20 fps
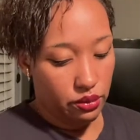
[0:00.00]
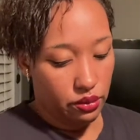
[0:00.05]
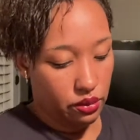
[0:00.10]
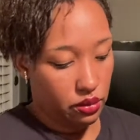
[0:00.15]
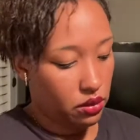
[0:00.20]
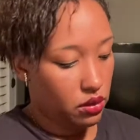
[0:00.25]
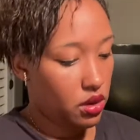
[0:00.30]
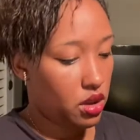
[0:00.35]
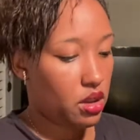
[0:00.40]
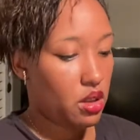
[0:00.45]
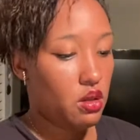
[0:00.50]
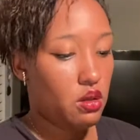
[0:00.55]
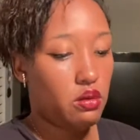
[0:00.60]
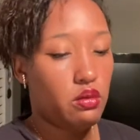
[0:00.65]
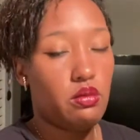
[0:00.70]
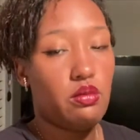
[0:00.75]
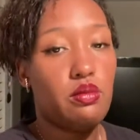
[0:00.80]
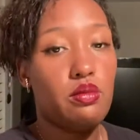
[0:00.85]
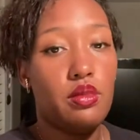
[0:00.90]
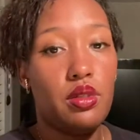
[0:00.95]
So
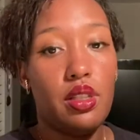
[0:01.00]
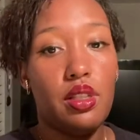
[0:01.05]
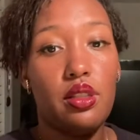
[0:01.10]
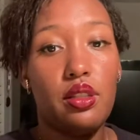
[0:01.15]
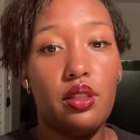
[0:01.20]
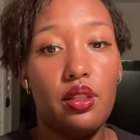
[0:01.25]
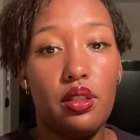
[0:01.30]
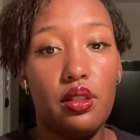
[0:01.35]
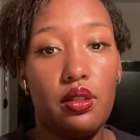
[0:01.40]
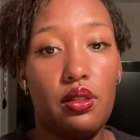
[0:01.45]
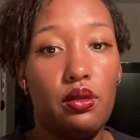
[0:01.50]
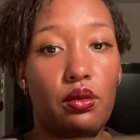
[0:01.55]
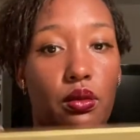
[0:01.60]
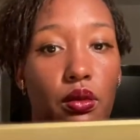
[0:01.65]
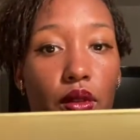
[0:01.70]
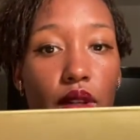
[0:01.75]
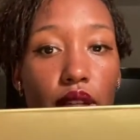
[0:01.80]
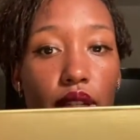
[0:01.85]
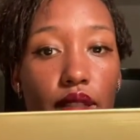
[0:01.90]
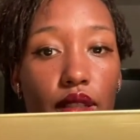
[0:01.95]
this is
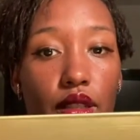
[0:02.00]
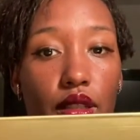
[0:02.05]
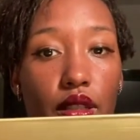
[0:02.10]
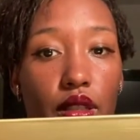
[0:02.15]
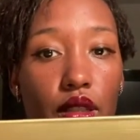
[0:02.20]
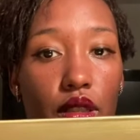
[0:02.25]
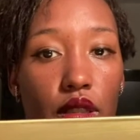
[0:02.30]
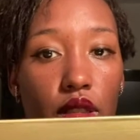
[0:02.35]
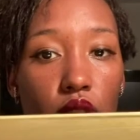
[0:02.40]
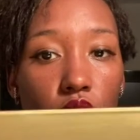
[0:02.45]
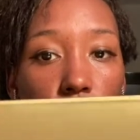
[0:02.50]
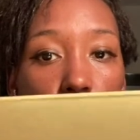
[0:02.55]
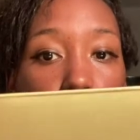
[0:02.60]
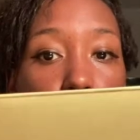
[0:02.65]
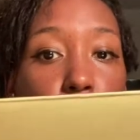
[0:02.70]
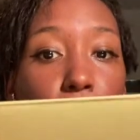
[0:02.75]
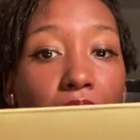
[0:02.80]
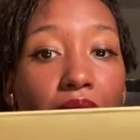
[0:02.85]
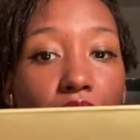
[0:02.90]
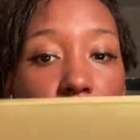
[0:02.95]
what the box